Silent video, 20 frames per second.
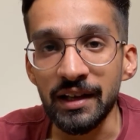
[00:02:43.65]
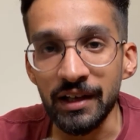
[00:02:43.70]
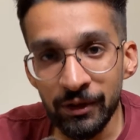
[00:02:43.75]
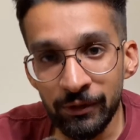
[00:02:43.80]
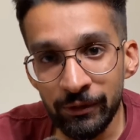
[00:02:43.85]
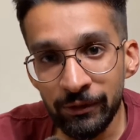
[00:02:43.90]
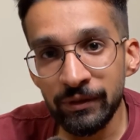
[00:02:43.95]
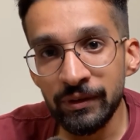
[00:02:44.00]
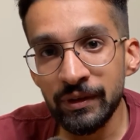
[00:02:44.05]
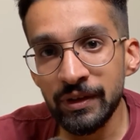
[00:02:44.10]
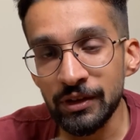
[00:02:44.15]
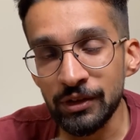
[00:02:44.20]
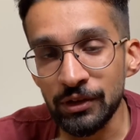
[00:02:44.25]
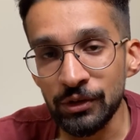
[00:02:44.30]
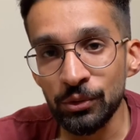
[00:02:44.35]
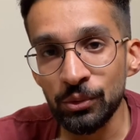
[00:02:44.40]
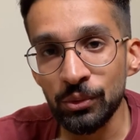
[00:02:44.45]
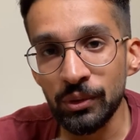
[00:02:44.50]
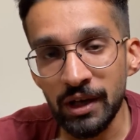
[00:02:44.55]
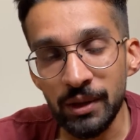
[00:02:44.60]
If
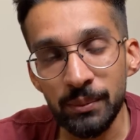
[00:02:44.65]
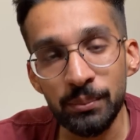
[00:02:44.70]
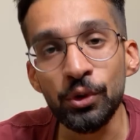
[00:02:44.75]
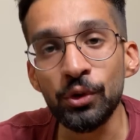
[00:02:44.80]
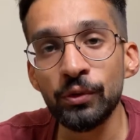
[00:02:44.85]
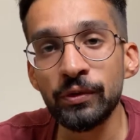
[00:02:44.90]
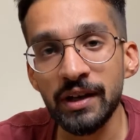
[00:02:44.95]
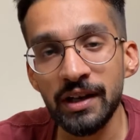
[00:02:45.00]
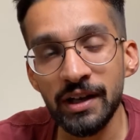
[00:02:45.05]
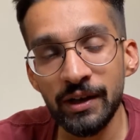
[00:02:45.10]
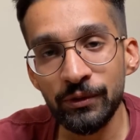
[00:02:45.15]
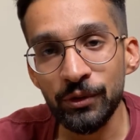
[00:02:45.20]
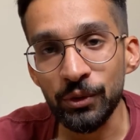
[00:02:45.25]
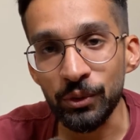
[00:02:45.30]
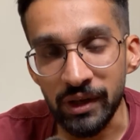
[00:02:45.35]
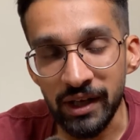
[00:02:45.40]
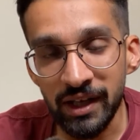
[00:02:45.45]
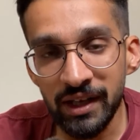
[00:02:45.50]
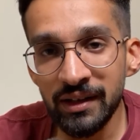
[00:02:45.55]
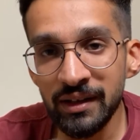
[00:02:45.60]
you are moved enough
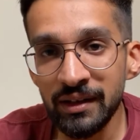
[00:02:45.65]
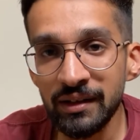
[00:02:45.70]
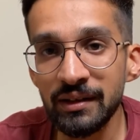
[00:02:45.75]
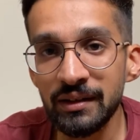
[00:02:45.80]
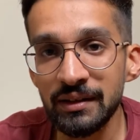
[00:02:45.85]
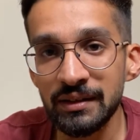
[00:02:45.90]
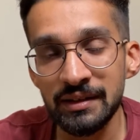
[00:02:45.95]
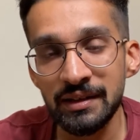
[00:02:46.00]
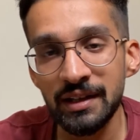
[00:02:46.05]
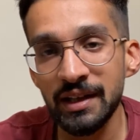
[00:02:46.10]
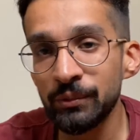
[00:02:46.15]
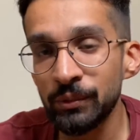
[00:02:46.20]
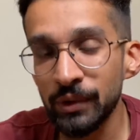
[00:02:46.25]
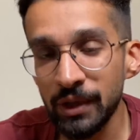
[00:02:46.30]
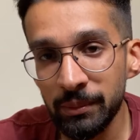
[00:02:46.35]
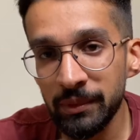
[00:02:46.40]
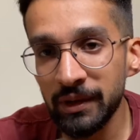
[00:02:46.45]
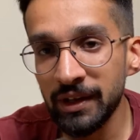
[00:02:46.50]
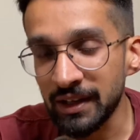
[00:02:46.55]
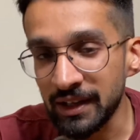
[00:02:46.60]
to read it, there
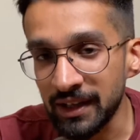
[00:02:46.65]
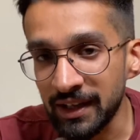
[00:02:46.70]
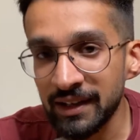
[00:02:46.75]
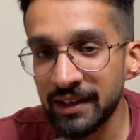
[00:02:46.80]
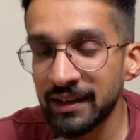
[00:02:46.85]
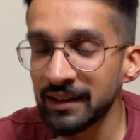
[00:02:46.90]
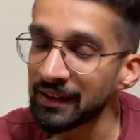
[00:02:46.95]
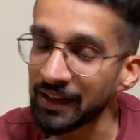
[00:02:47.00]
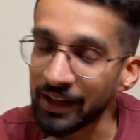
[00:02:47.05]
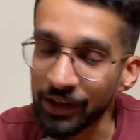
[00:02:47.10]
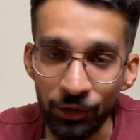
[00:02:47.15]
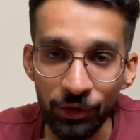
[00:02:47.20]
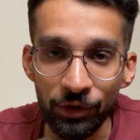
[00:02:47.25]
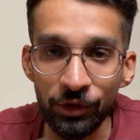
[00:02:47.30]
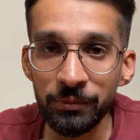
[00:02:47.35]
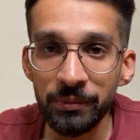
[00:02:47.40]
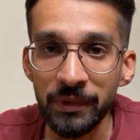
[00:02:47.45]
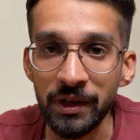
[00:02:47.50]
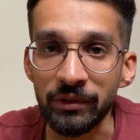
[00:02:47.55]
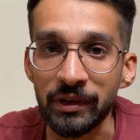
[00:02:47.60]
will be a link, like
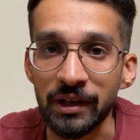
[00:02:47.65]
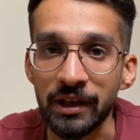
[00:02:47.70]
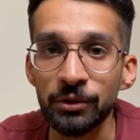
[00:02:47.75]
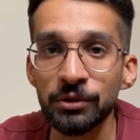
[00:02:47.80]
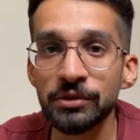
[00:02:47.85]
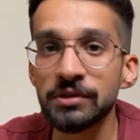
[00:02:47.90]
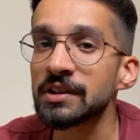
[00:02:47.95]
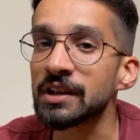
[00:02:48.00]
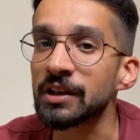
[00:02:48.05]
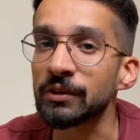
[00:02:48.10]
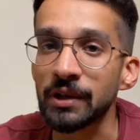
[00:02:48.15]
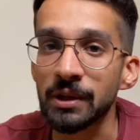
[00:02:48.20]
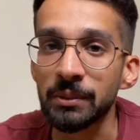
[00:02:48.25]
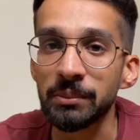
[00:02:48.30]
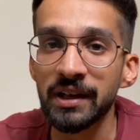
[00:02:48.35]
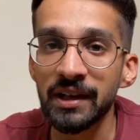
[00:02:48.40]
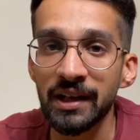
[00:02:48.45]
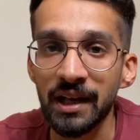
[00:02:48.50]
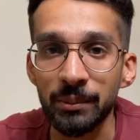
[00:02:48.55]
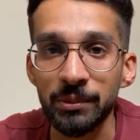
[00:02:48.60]
all of my videos, there will
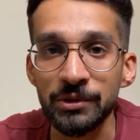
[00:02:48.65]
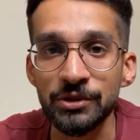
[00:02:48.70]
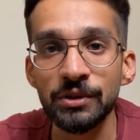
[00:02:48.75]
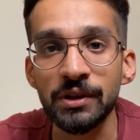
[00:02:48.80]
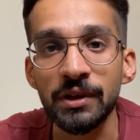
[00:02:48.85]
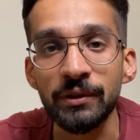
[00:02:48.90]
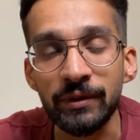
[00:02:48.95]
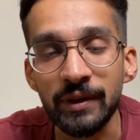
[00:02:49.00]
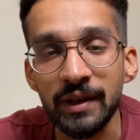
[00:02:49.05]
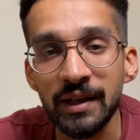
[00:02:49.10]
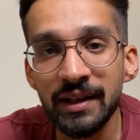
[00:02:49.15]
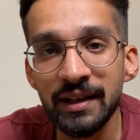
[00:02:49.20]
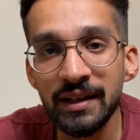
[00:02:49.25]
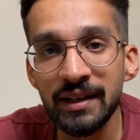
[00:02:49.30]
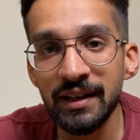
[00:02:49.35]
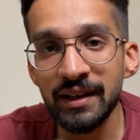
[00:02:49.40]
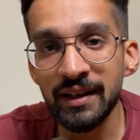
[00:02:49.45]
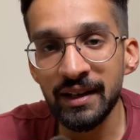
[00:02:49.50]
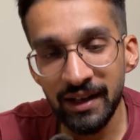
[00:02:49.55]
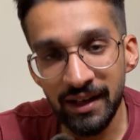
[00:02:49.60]
be an Amazon
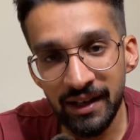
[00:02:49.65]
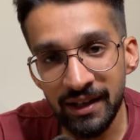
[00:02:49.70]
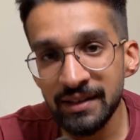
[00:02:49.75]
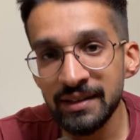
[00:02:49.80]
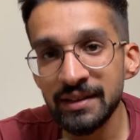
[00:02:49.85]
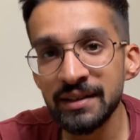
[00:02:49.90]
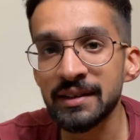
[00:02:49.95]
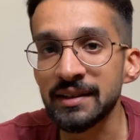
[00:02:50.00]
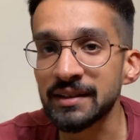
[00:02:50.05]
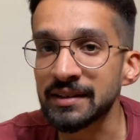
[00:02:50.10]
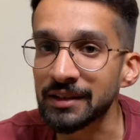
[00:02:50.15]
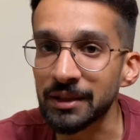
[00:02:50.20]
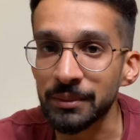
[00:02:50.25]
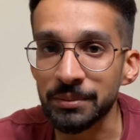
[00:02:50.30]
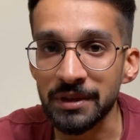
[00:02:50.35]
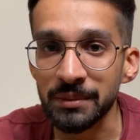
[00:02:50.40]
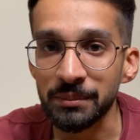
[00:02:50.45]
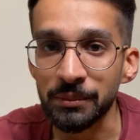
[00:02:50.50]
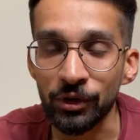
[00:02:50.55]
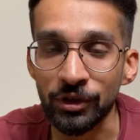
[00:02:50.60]
affiliate link in the
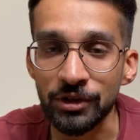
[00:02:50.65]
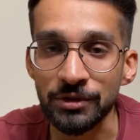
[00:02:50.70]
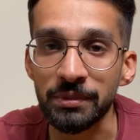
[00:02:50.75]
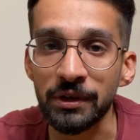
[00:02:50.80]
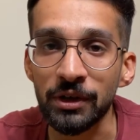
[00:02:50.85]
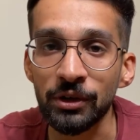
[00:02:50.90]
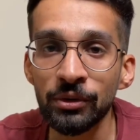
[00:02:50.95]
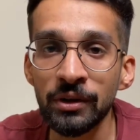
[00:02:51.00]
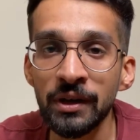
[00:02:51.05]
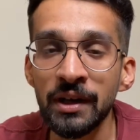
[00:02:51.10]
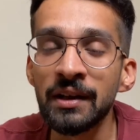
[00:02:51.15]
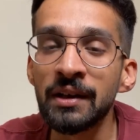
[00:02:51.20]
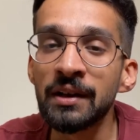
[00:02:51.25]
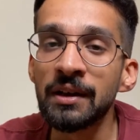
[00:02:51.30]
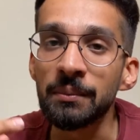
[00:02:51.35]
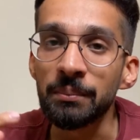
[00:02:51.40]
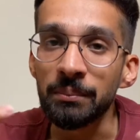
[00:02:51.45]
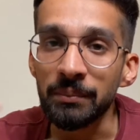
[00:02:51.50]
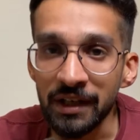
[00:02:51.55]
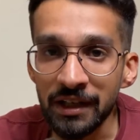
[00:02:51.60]
description box below.
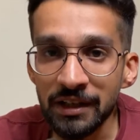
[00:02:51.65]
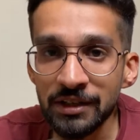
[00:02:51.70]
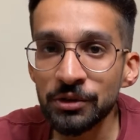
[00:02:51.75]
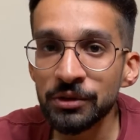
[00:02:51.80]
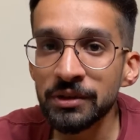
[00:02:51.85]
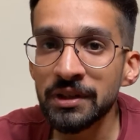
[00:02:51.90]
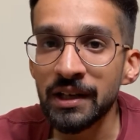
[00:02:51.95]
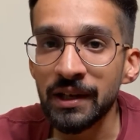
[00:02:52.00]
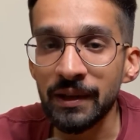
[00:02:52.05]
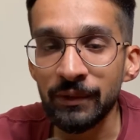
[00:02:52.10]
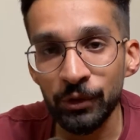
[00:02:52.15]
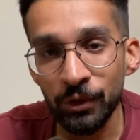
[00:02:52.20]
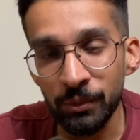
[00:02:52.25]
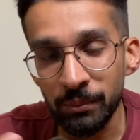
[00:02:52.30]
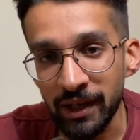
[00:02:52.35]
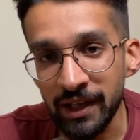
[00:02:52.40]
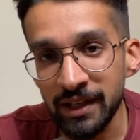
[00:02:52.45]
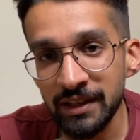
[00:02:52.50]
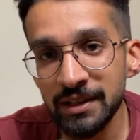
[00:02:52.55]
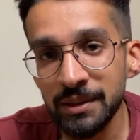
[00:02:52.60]
Make sure that if you're
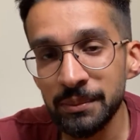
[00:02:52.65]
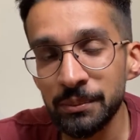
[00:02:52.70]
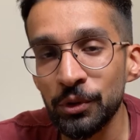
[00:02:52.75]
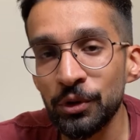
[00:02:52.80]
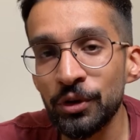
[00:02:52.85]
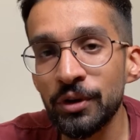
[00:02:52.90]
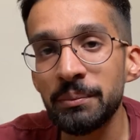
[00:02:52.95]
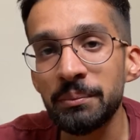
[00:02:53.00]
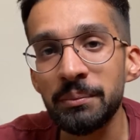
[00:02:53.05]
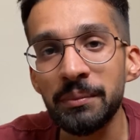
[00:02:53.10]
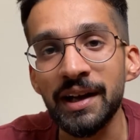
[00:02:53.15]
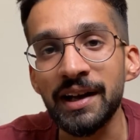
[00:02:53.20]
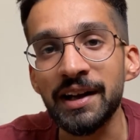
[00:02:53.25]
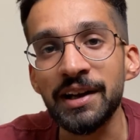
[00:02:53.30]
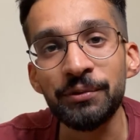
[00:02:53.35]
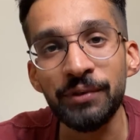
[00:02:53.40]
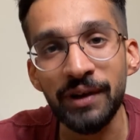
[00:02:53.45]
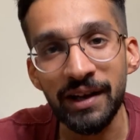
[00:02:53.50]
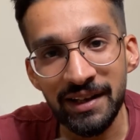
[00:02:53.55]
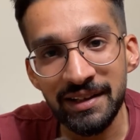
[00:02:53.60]
buying the book, buy
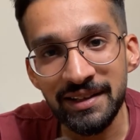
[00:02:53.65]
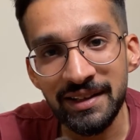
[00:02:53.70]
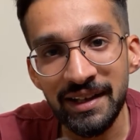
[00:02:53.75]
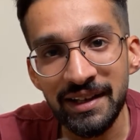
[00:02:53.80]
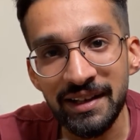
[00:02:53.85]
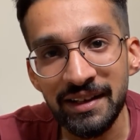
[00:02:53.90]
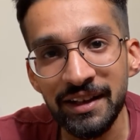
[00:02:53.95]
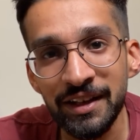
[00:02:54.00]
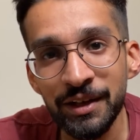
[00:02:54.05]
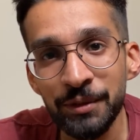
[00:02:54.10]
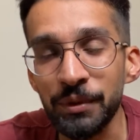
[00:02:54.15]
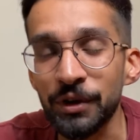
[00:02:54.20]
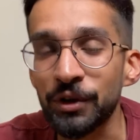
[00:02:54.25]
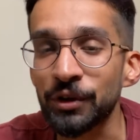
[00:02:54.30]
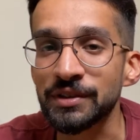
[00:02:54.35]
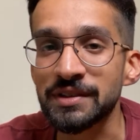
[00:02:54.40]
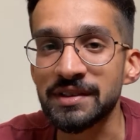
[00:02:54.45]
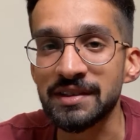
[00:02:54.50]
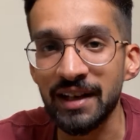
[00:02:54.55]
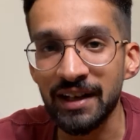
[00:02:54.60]
it via that link,
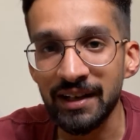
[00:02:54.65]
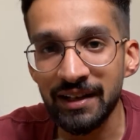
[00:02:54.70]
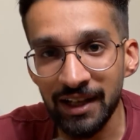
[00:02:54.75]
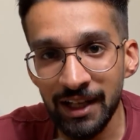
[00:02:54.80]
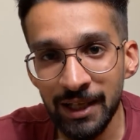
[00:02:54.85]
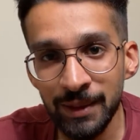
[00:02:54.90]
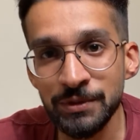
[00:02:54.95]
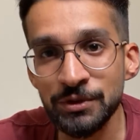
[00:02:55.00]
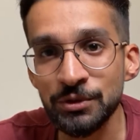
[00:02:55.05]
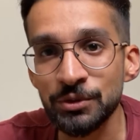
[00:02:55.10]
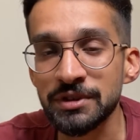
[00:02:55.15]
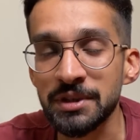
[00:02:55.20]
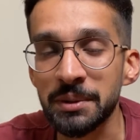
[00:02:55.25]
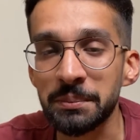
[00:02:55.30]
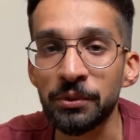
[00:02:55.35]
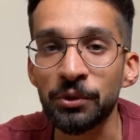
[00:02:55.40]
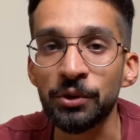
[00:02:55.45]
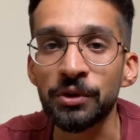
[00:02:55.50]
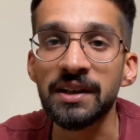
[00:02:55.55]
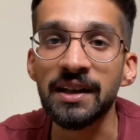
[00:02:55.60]
because that helps to
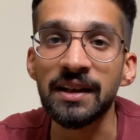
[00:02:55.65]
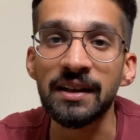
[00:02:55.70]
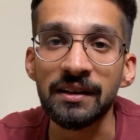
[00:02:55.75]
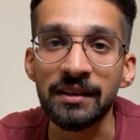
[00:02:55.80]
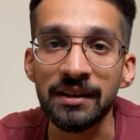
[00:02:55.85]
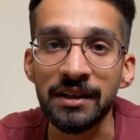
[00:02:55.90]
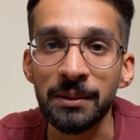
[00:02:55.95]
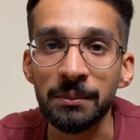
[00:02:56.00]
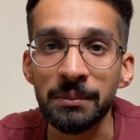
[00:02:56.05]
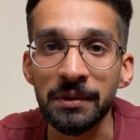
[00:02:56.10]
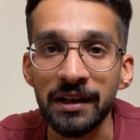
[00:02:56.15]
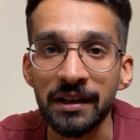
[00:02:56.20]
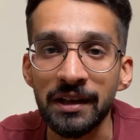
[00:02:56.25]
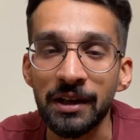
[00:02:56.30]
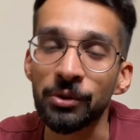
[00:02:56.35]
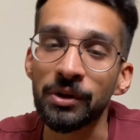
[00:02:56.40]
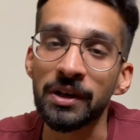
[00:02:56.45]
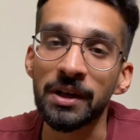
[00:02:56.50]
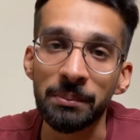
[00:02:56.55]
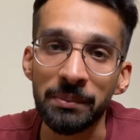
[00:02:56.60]
support the Unlearning
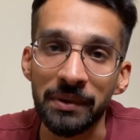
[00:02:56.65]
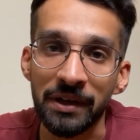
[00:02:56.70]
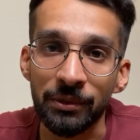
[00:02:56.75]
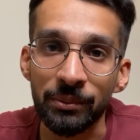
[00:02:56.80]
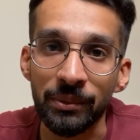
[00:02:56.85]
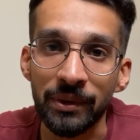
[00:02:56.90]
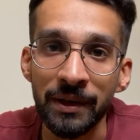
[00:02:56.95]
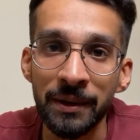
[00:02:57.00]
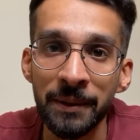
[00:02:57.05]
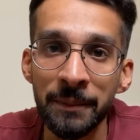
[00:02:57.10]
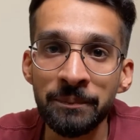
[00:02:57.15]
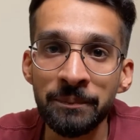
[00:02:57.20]
Playground in a big way.